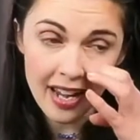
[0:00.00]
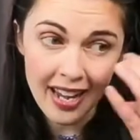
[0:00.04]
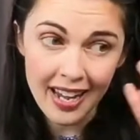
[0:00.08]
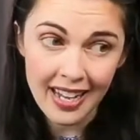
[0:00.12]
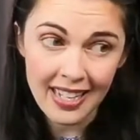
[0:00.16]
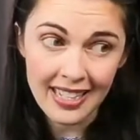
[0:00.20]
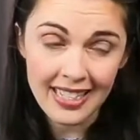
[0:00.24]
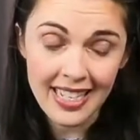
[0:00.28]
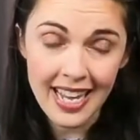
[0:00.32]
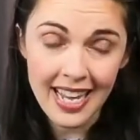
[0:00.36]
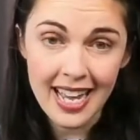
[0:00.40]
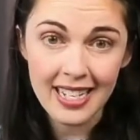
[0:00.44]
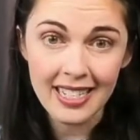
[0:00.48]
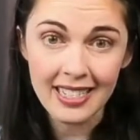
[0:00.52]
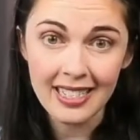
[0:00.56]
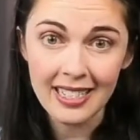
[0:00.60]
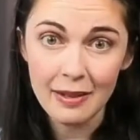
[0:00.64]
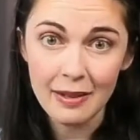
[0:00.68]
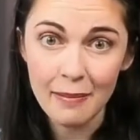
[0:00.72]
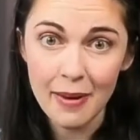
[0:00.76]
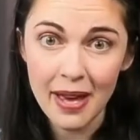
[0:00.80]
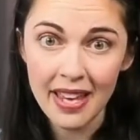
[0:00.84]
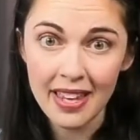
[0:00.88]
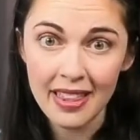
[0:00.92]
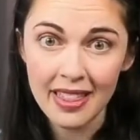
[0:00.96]
tend
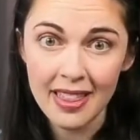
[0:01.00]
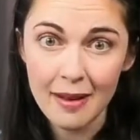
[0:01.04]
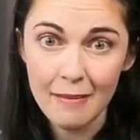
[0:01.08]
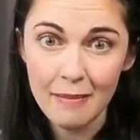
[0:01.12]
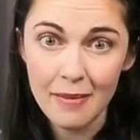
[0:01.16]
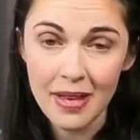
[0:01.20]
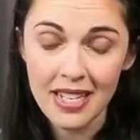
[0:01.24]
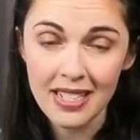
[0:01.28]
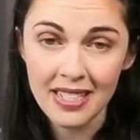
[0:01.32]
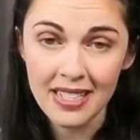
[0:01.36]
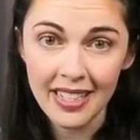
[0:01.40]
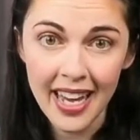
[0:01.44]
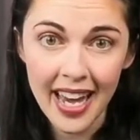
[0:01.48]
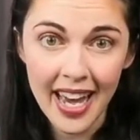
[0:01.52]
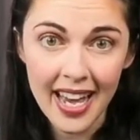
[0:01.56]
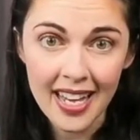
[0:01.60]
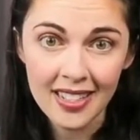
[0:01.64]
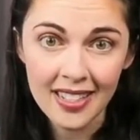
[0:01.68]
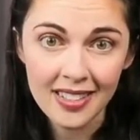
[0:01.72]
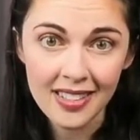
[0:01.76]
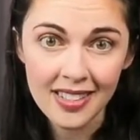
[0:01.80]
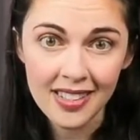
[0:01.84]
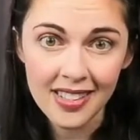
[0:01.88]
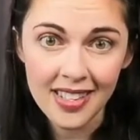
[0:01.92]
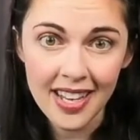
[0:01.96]
to make them into
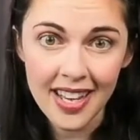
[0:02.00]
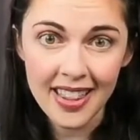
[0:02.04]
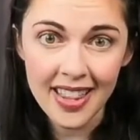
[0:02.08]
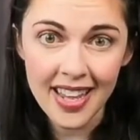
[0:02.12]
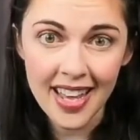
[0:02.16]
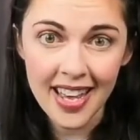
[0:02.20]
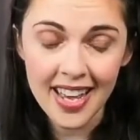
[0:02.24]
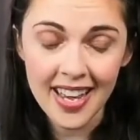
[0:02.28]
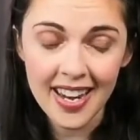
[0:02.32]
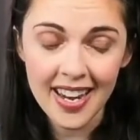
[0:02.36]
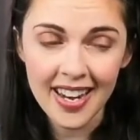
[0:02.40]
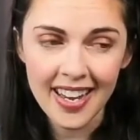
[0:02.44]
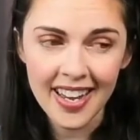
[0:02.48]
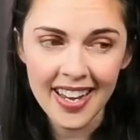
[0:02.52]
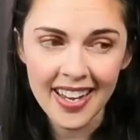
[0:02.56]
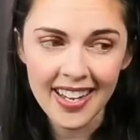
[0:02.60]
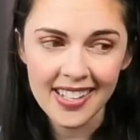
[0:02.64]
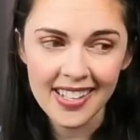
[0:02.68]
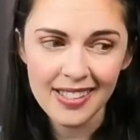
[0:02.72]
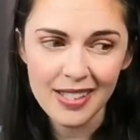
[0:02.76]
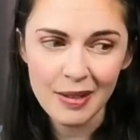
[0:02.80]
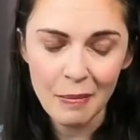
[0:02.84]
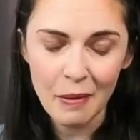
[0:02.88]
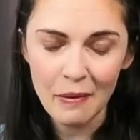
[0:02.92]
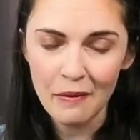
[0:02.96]
candles, and then
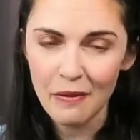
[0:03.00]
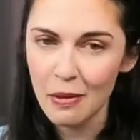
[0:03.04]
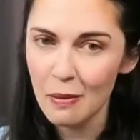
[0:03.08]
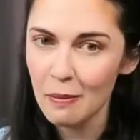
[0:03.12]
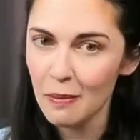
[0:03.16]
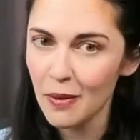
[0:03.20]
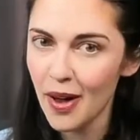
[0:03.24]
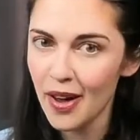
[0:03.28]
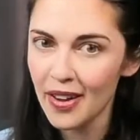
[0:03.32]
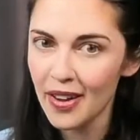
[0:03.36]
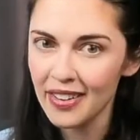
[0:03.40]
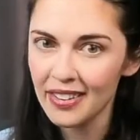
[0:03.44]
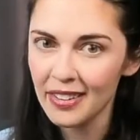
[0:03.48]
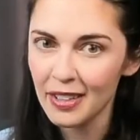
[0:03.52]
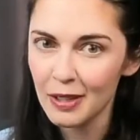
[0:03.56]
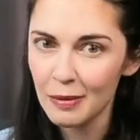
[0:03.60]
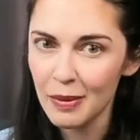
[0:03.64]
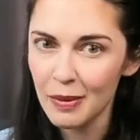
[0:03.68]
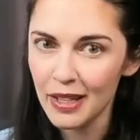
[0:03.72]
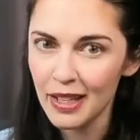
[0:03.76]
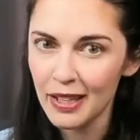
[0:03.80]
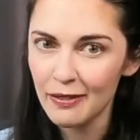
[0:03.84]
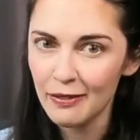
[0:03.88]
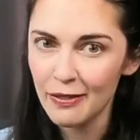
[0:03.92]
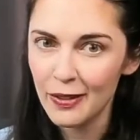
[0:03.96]
some of them got a little
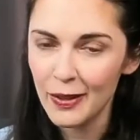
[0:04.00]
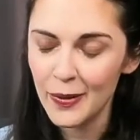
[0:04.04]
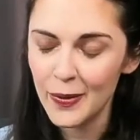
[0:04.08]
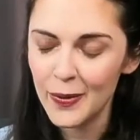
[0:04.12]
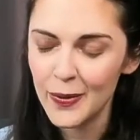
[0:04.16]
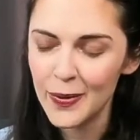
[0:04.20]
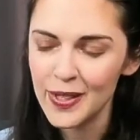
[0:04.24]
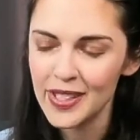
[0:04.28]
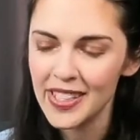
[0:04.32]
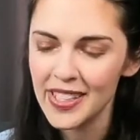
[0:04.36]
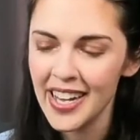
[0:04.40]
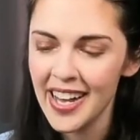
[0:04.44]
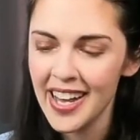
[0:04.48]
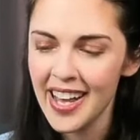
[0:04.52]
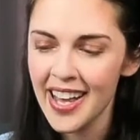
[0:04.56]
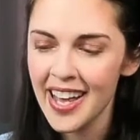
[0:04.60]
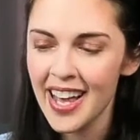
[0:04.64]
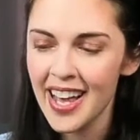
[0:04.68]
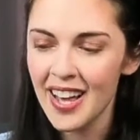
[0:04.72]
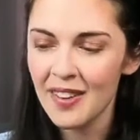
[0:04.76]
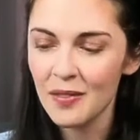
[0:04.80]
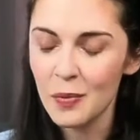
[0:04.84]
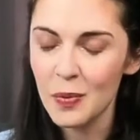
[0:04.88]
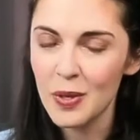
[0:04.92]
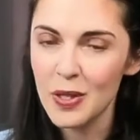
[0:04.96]
bit confused
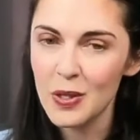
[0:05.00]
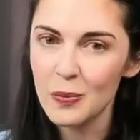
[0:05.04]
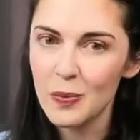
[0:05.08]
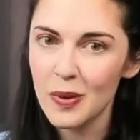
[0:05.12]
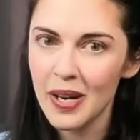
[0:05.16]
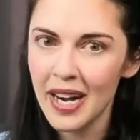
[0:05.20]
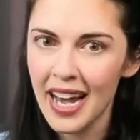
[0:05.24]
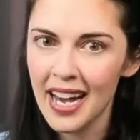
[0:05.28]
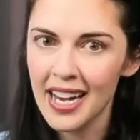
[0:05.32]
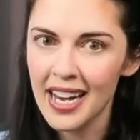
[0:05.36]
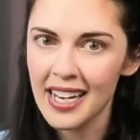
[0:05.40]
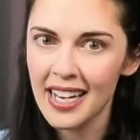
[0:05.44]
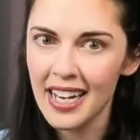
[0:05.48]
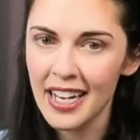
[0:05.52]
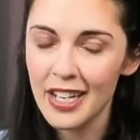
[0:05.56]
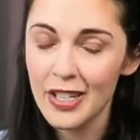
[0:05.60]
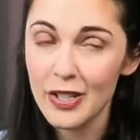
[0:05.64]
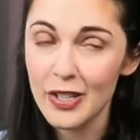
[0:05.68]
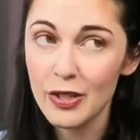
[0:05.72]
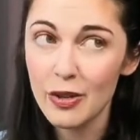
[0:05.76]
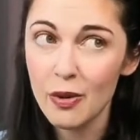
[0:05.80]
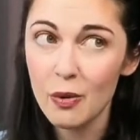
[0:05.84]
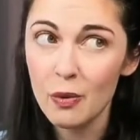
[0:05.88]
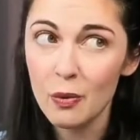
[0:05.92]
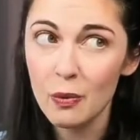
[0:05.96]
of which one I had
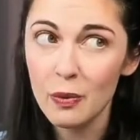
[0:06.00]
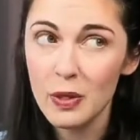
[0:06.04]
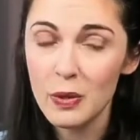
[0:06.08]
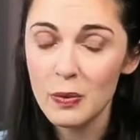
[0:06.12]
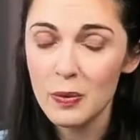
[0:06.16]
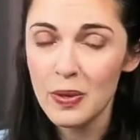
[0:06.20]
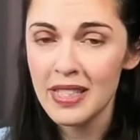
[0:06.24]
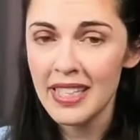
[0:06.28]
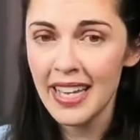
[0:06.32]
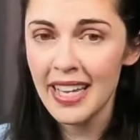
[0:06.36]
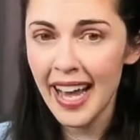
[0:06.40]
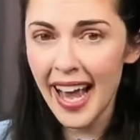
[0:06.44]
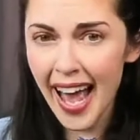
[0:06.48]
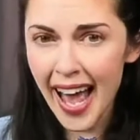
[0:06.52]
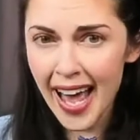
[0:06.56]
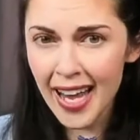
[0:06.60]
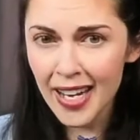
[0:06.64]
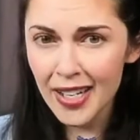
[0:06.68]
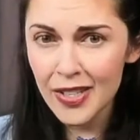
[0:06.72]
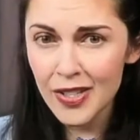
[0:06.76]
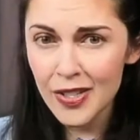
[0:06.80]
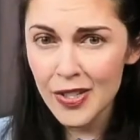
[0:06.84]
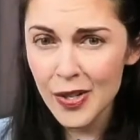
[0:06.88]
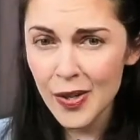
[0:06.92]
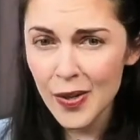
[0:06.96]
shown, which ones I
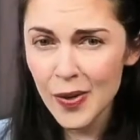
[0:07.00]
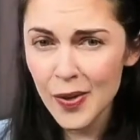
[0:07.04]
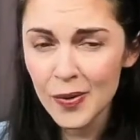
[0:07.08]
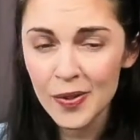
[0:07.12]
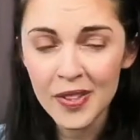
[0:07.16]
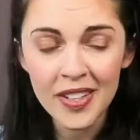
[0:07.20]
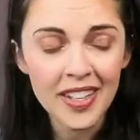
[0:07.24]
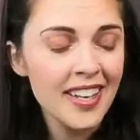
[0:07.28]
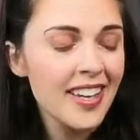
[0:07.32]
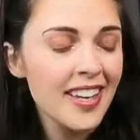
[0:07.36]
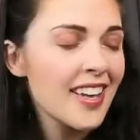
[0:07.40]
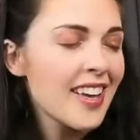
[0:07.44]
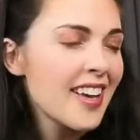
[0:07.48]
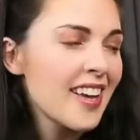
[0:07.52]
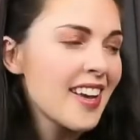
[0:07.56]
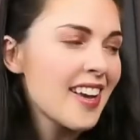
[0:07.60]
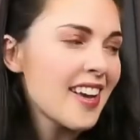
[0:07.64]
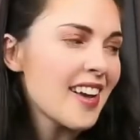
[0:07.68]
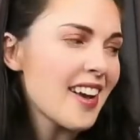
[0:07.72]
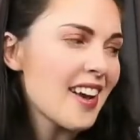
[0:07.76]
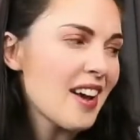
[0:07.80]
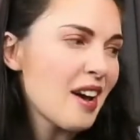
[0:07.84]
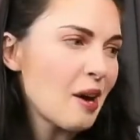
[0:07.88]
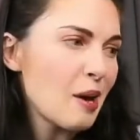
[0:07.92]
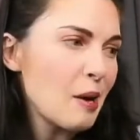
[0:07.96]
hadn't shown.
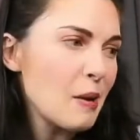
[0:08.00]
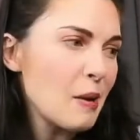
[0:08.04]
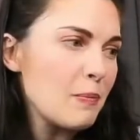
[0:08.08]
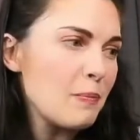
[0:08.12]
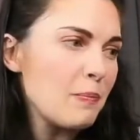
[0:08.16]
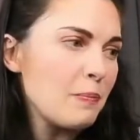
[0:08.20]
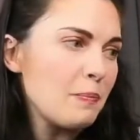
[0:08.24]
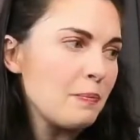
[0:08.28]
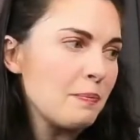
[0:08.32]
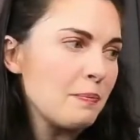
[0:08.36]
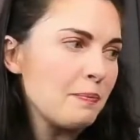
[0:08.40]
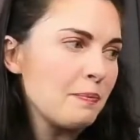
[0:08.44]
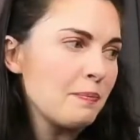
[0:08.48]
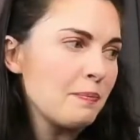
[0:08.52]
But